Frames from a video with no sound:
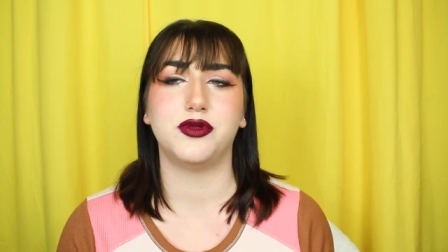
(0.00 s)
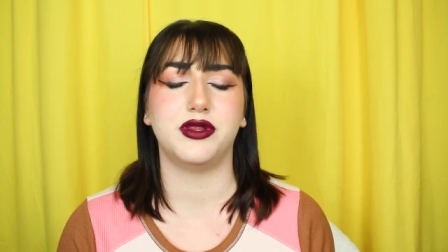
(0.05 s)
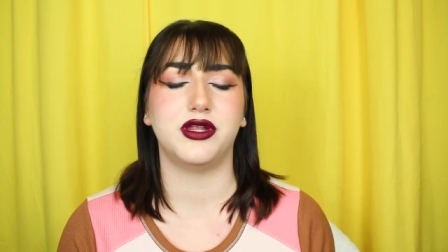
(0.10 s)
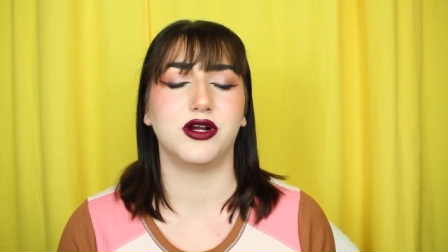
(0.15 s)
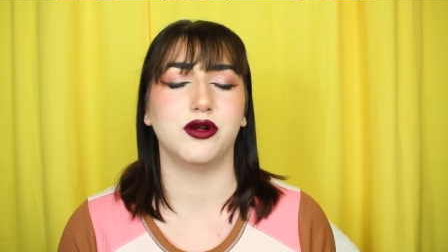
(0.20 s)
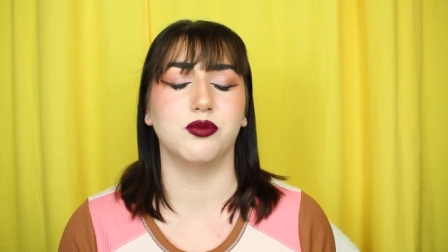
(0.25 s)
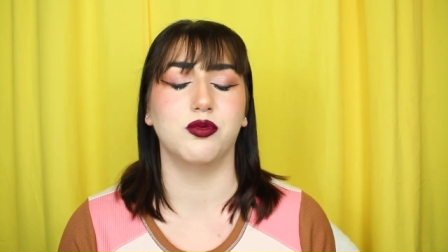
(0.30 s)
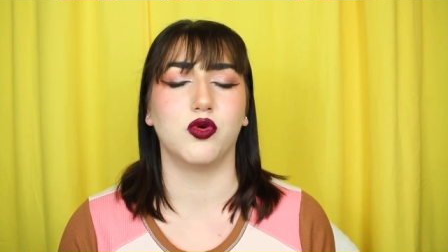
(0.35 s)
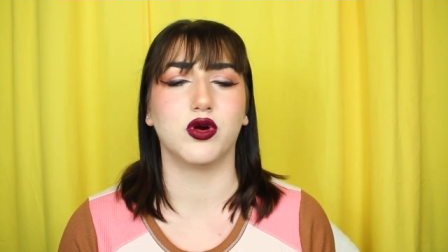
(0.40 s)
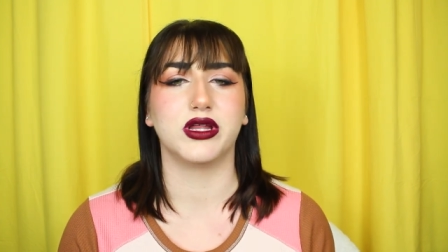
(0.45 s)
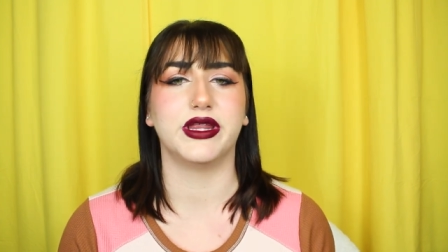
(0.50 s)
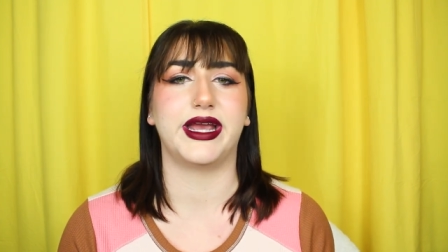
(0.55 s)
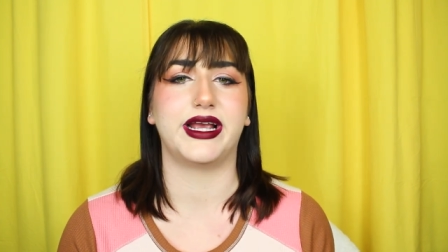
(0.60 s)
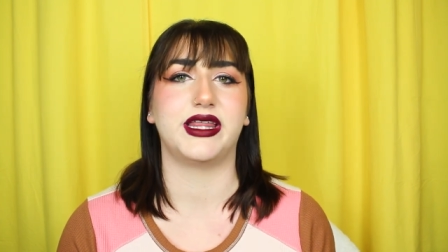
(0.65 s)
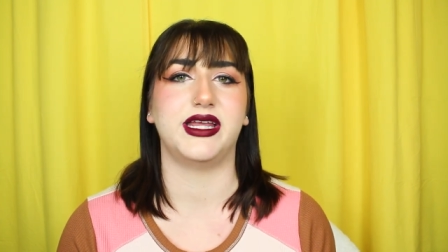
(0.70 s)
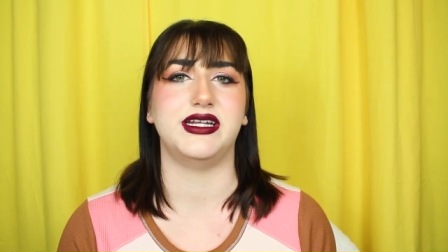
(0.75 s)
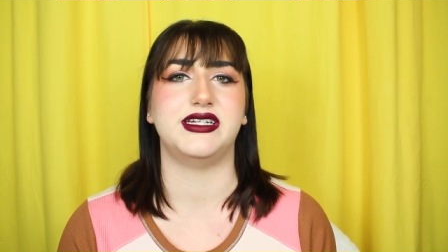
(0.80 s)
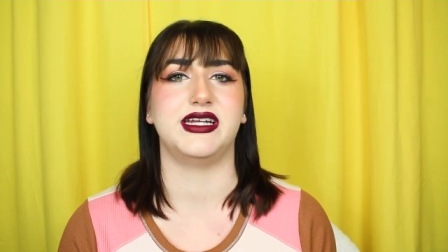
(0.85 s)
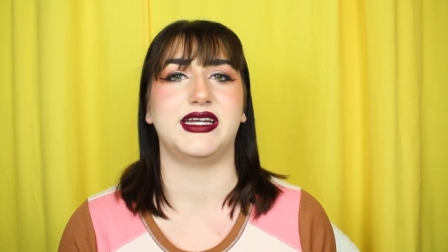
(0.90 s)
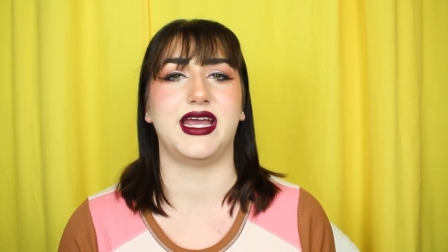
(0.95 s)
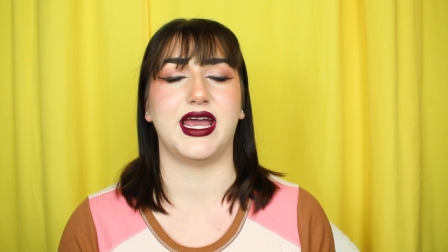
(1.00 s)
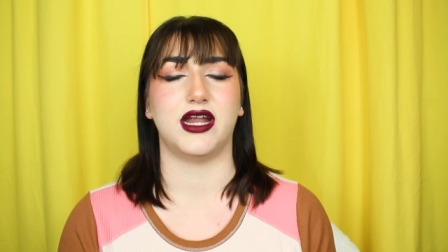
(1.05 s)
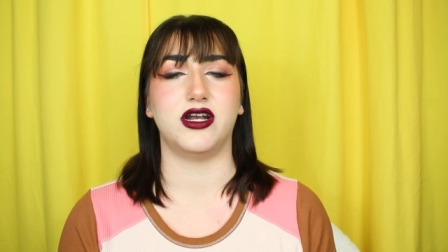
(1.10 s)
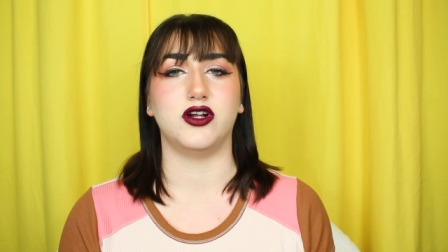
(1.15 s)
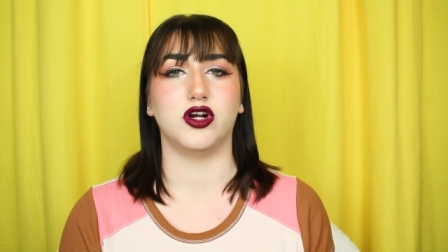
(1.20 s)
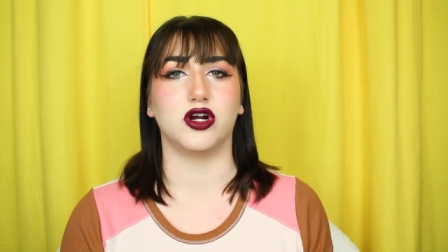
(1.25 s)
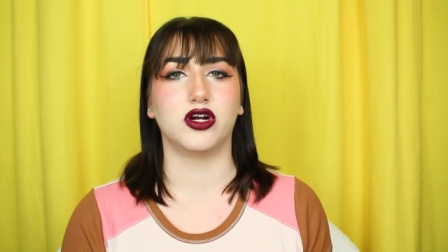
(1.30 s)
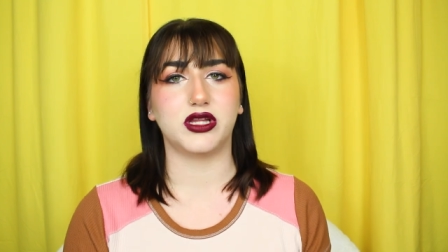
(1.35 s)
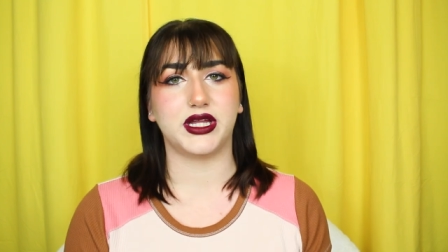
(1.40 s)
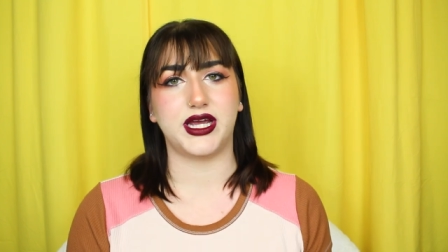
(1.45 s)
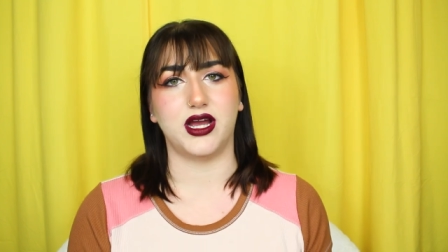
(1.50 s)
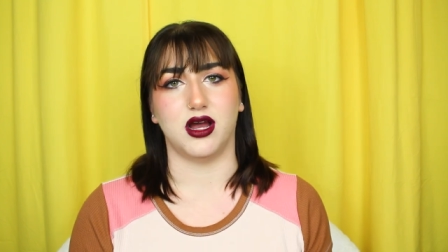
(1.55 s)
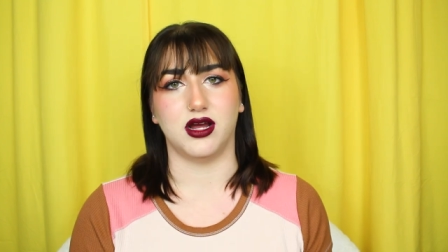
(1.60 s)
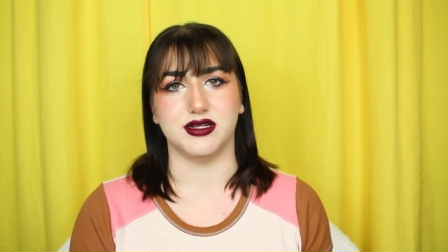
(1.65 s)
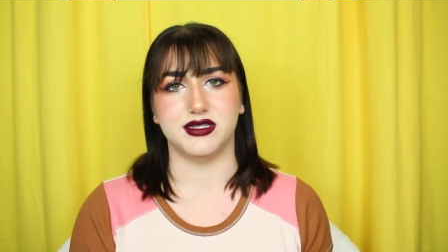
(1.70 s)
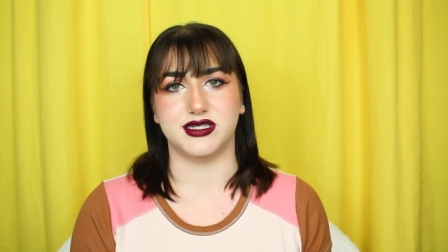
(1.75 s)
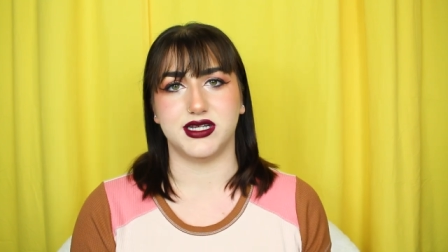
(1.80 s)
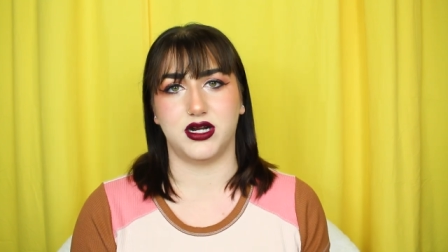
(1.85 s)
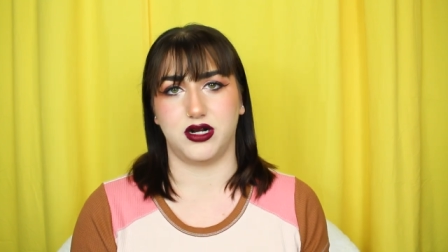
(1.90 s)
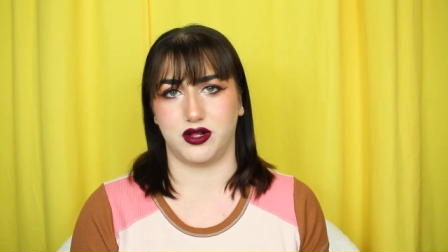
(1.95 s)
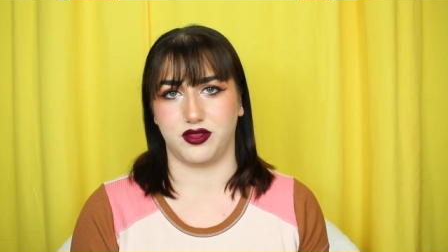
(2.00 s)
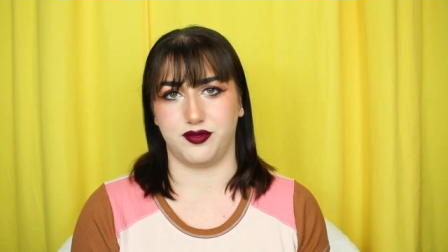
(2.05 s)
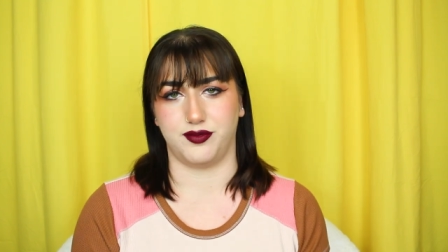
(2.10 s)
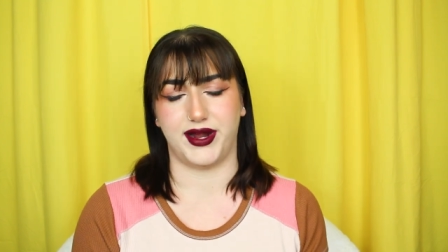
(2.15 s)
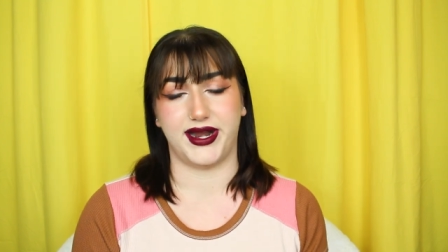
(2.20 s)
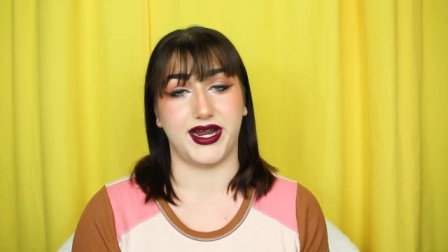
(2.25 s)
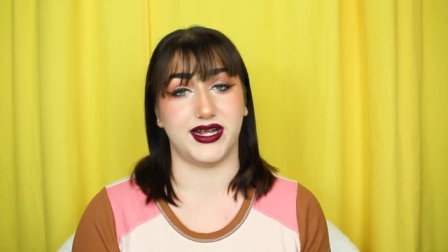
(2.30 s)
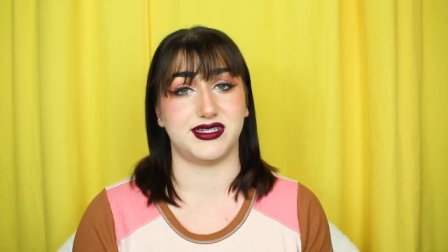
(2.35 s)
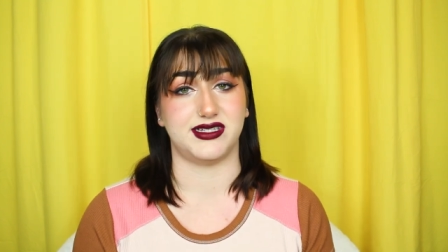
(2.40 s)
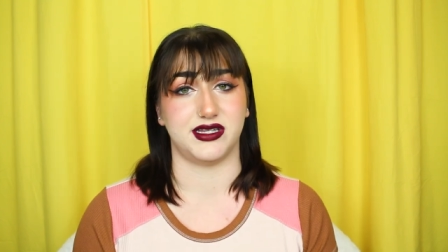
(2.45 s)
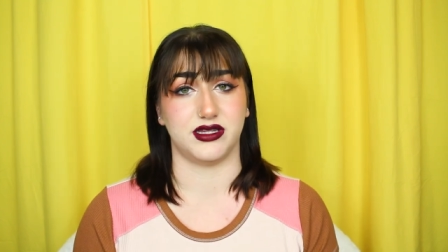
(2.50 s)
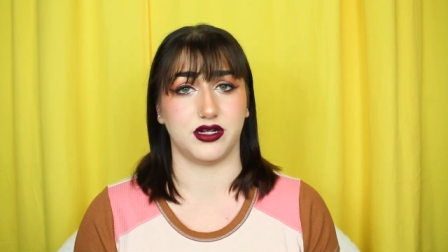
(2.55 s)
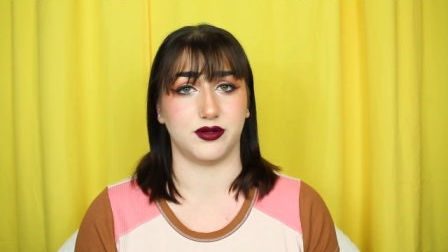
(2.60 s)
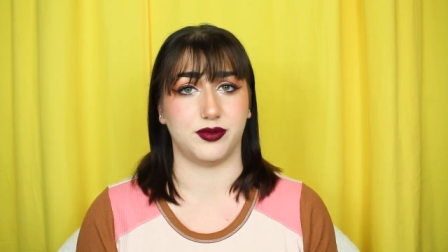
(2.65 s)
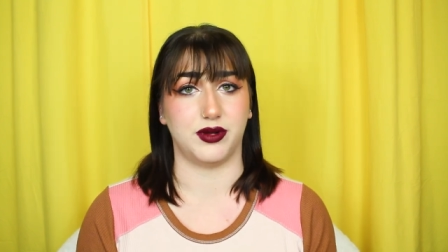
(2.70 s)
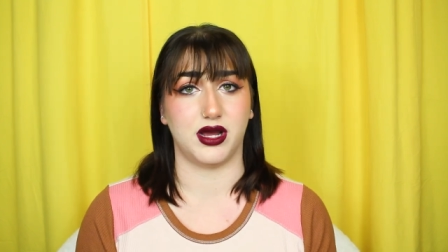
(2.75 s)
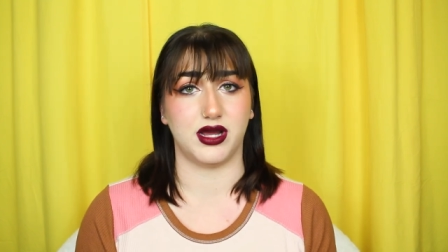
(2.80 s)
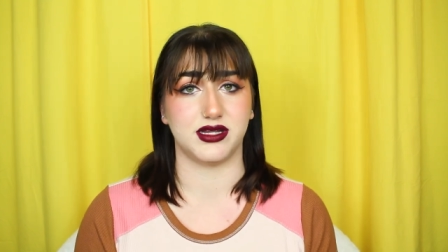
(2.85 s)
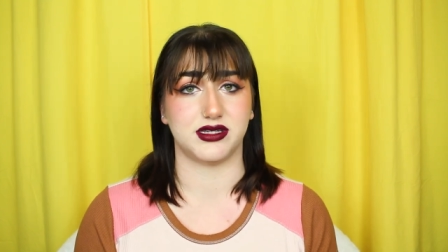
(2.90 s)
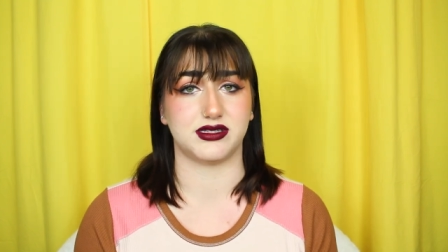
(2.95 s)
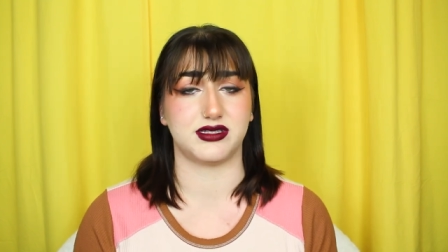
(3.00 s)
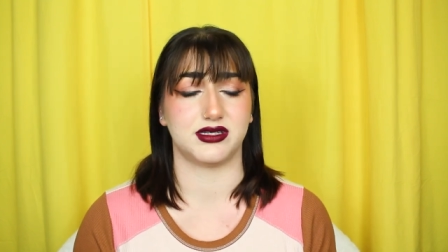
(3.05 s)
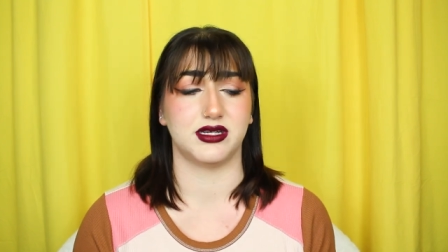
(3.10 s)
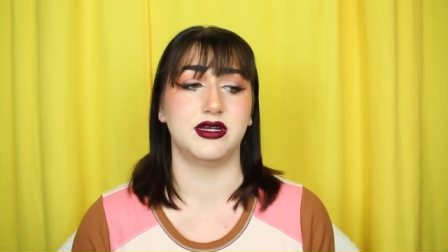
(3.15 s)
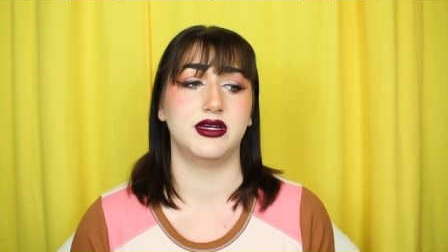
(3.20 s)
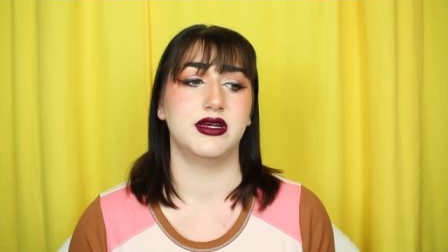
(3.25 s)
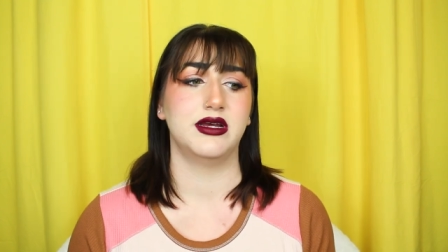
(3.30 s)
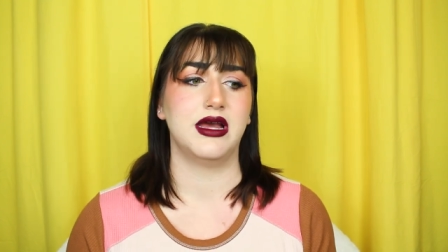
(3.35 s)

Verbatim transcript: they're more likely to get early onset arthritis in their paws.